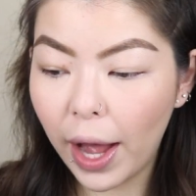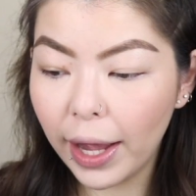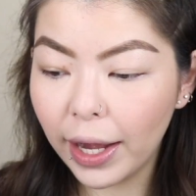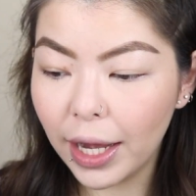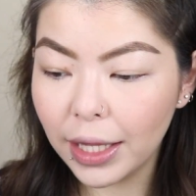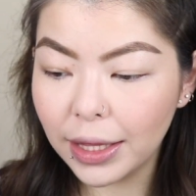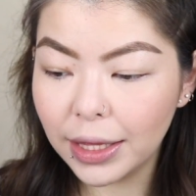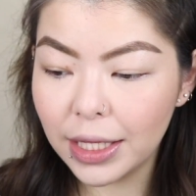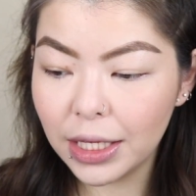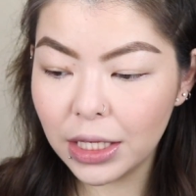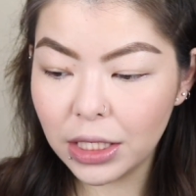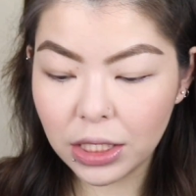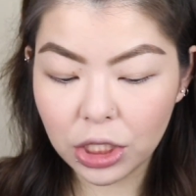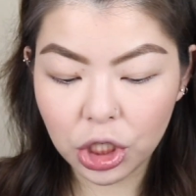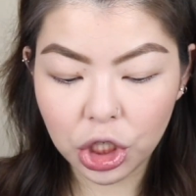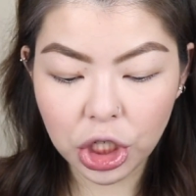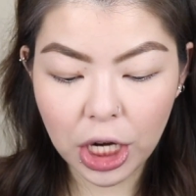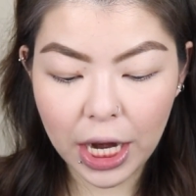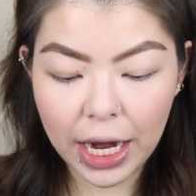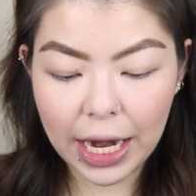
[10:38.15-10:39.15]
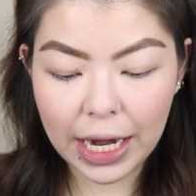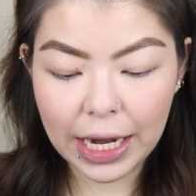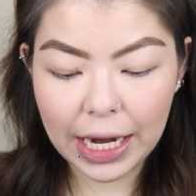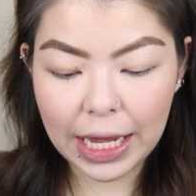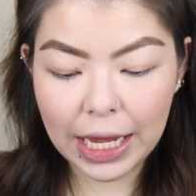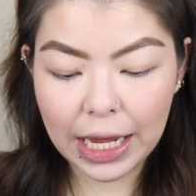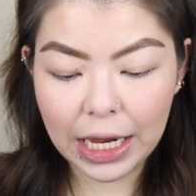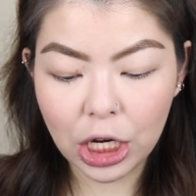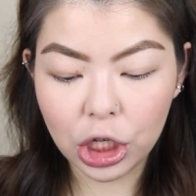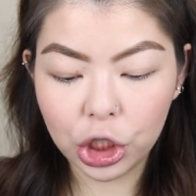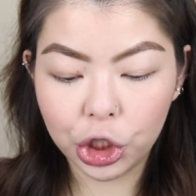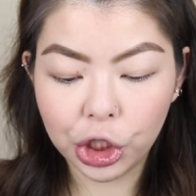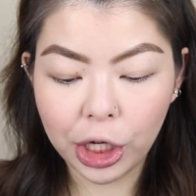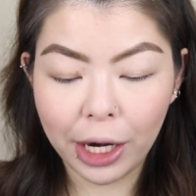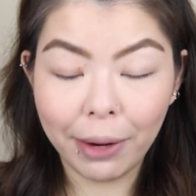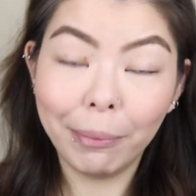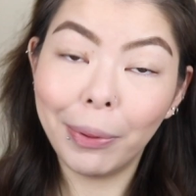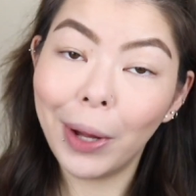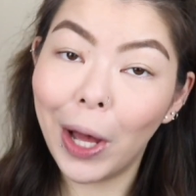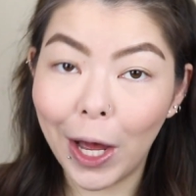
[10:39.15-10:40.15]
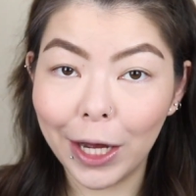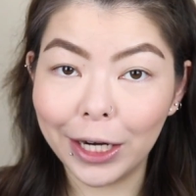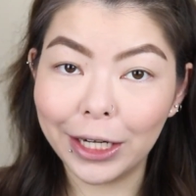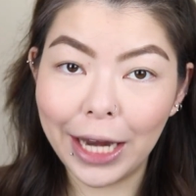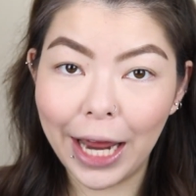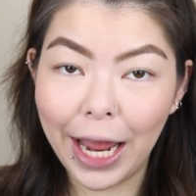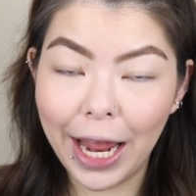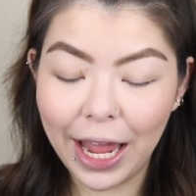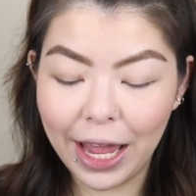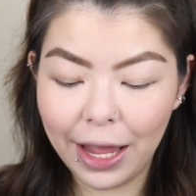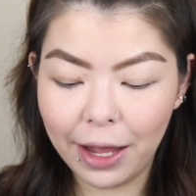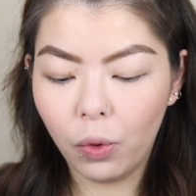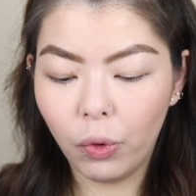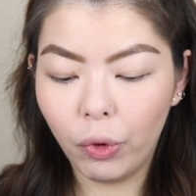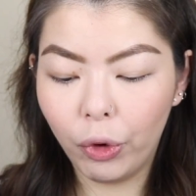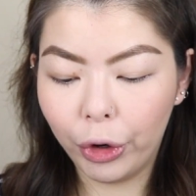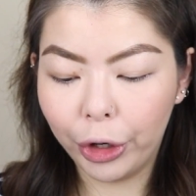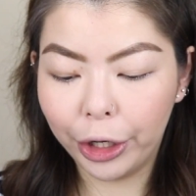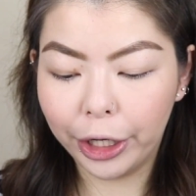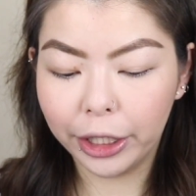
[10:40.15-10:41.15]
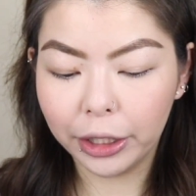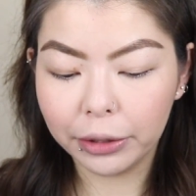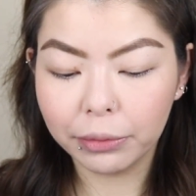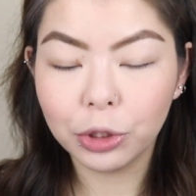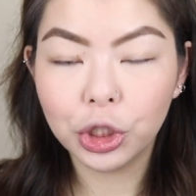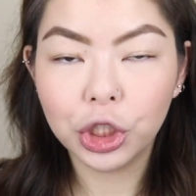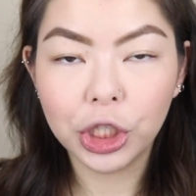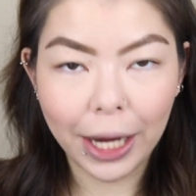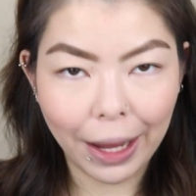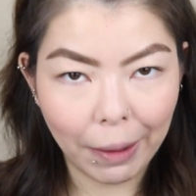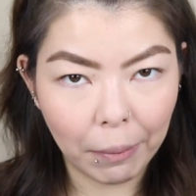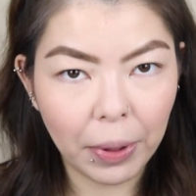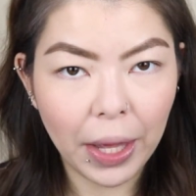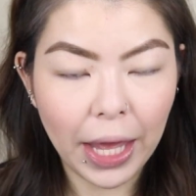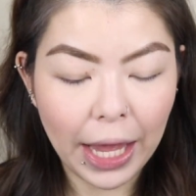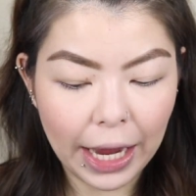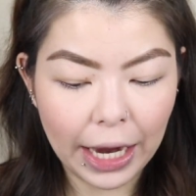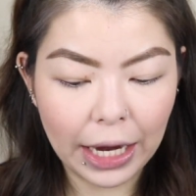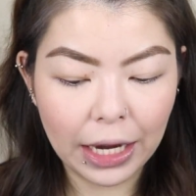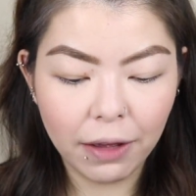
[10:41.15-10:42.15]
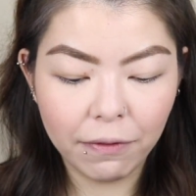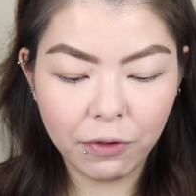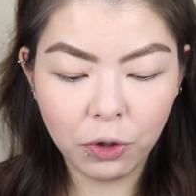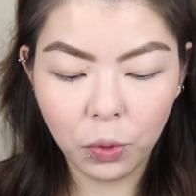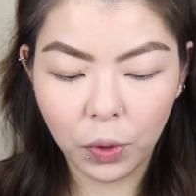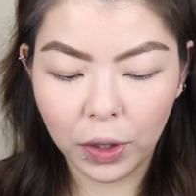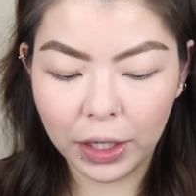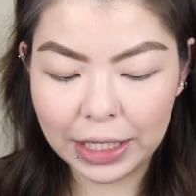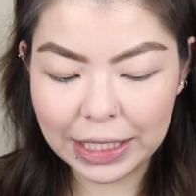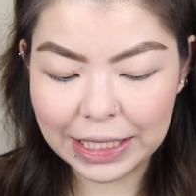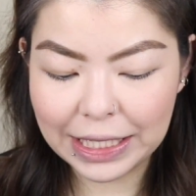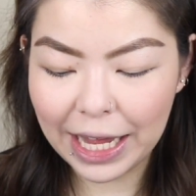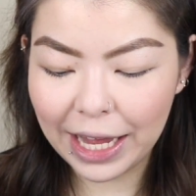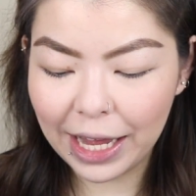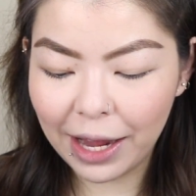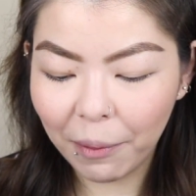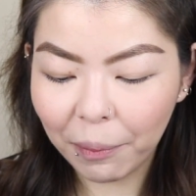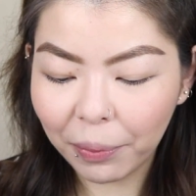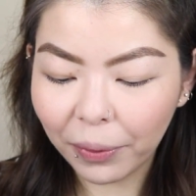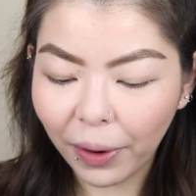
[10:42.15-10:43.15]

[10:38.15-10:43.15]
I got this shade in Champagne, or Champagne if you want to say it